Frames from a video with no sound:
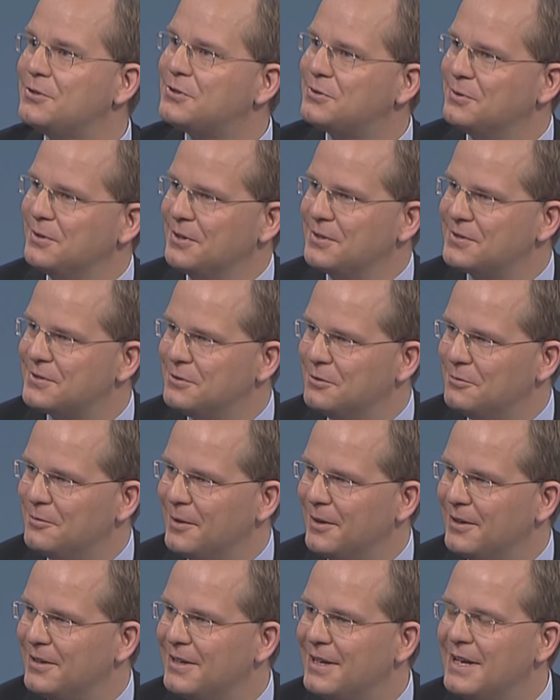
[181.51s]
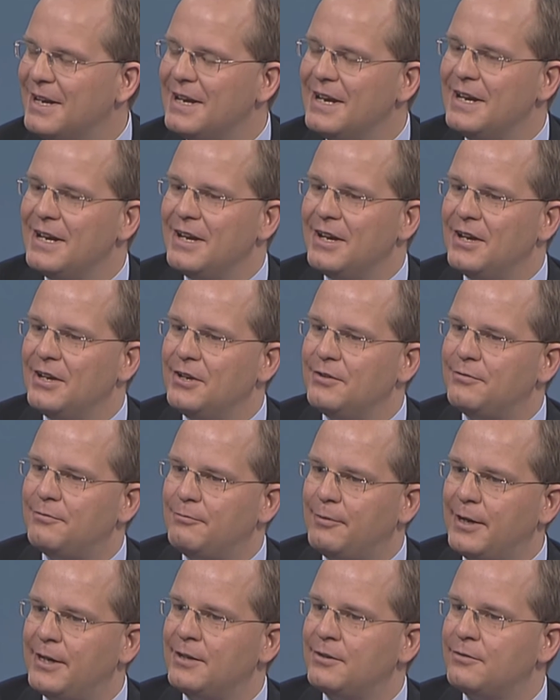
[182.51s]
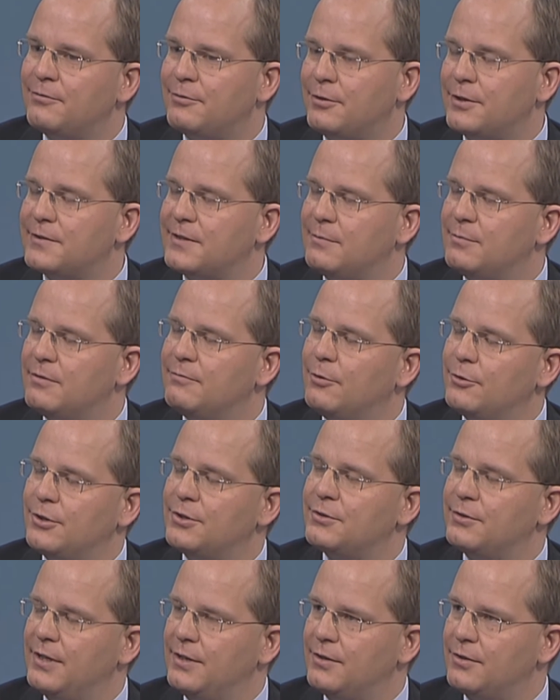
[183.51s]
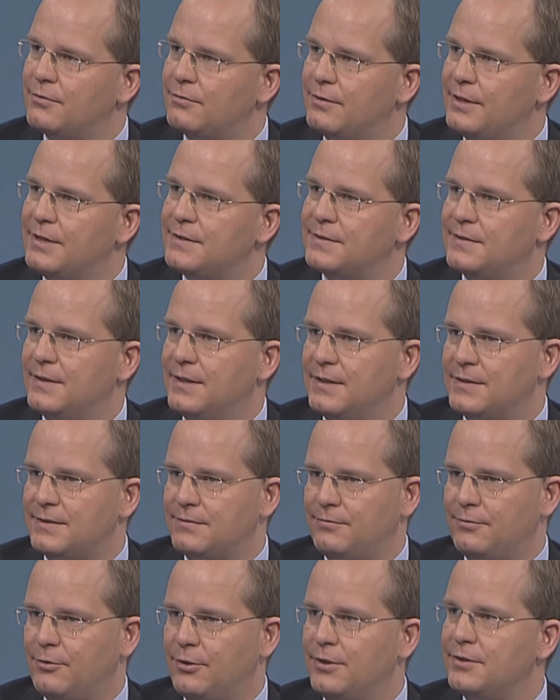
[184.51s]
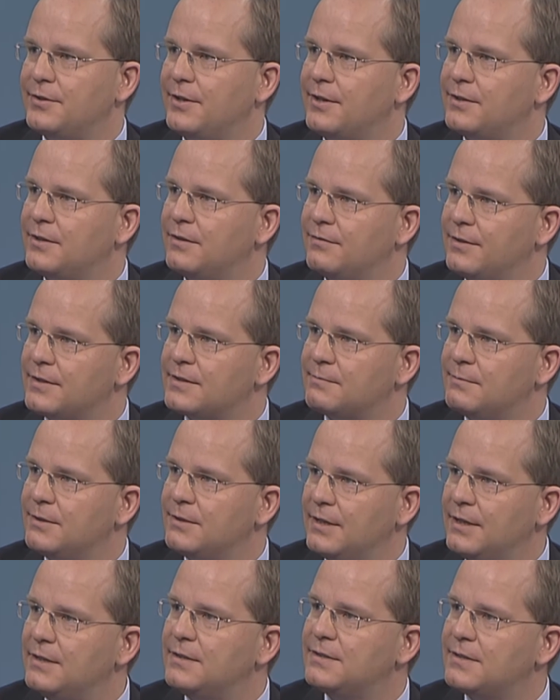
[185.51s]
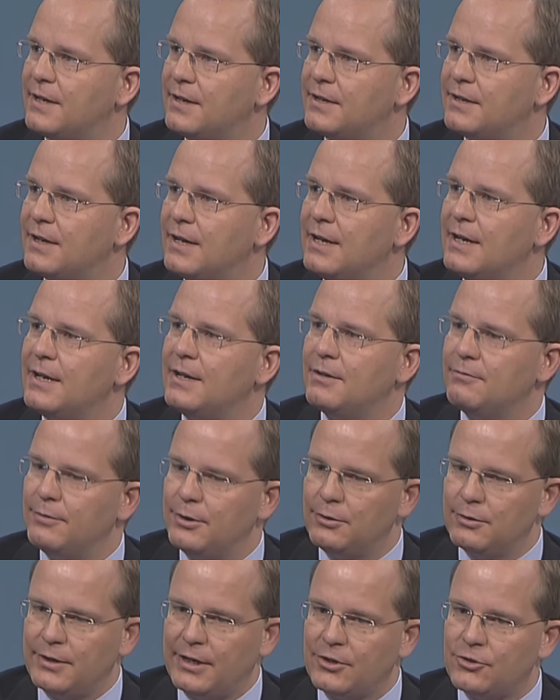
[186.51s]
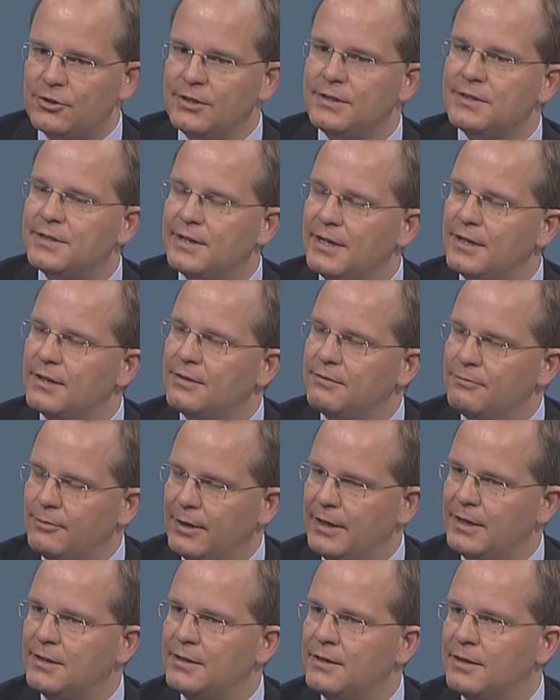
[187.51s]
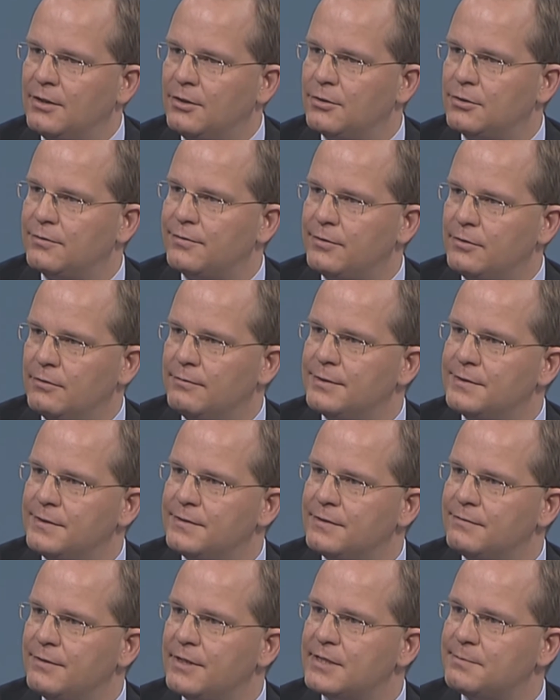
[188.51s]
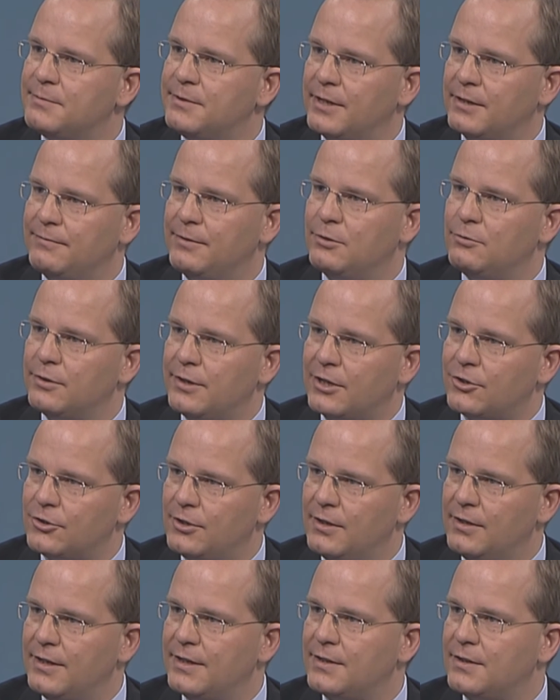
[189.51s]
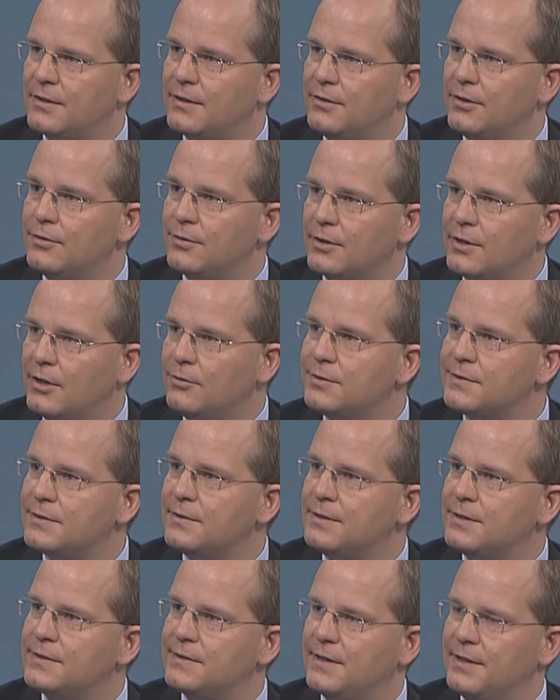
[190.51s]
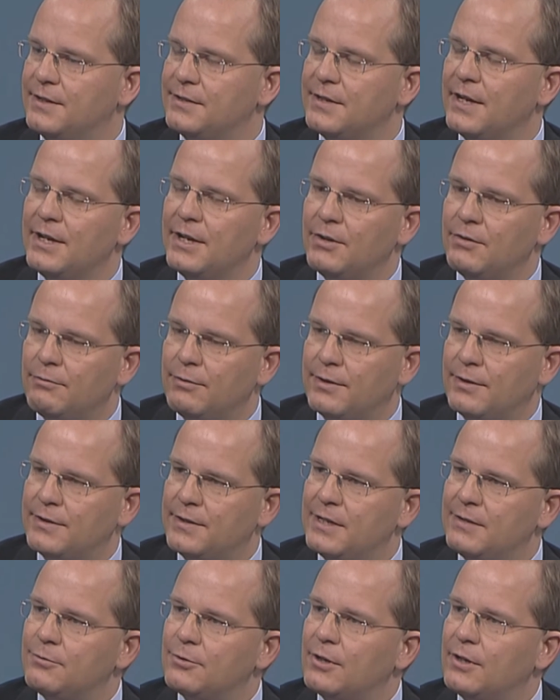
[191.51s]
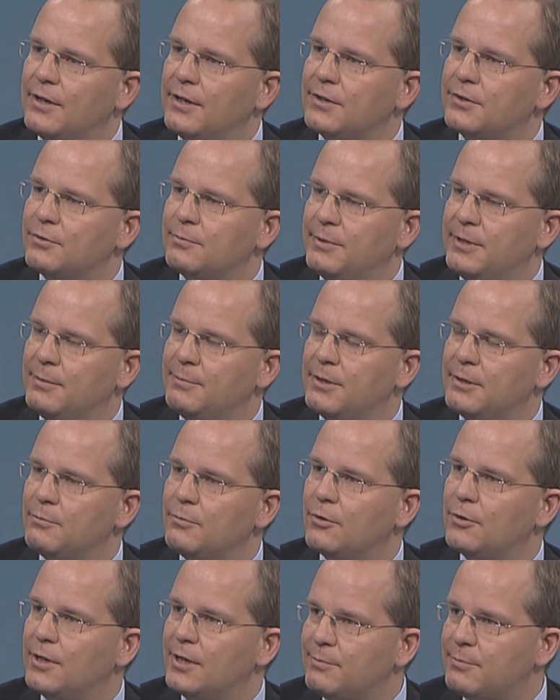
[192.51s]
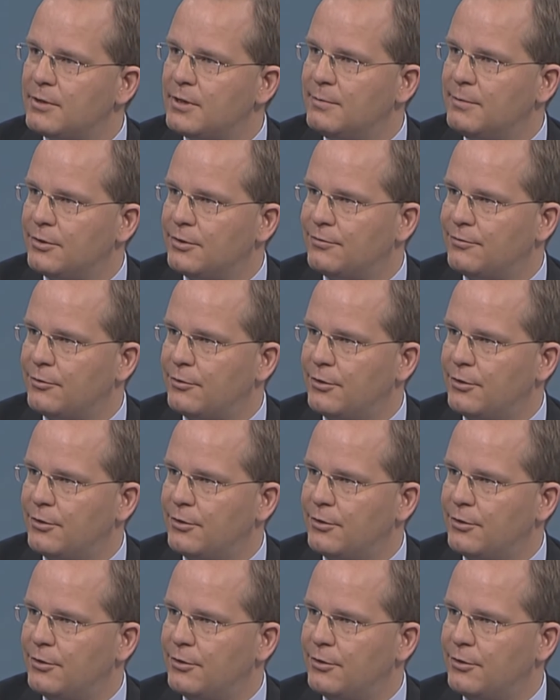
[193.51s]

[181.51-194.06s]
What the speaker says: not doing so well. If Wellington, for example, wanted to increase its foreign direct investment intake, we could actually take Wellington out of the Overseas Investment Act. We could actually let the council decide whether they would like to be a bit more liberal about